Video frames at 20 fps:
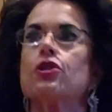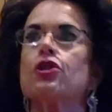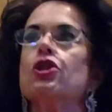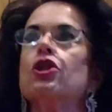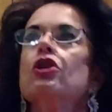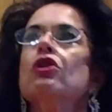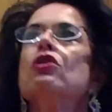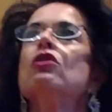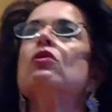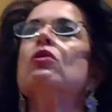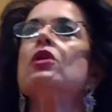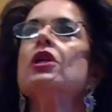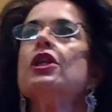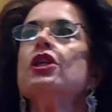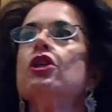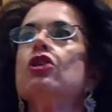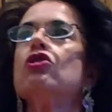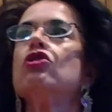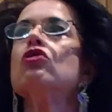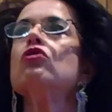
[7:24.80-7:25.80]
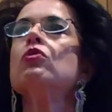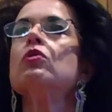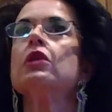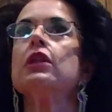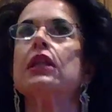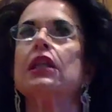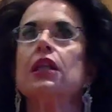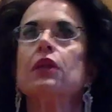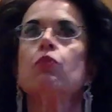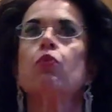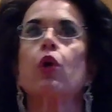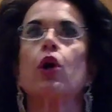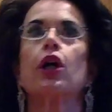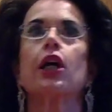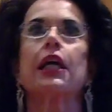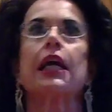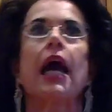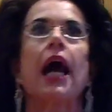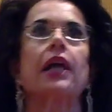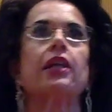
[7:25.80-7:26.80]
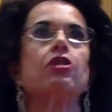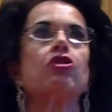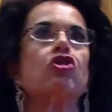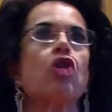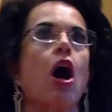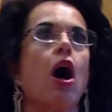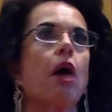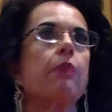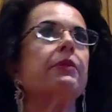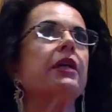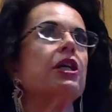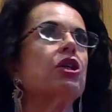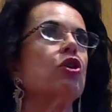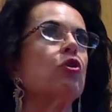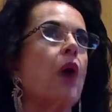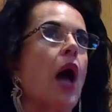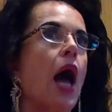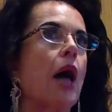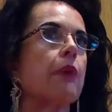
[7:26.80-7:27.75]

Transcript: Do you work at a job that you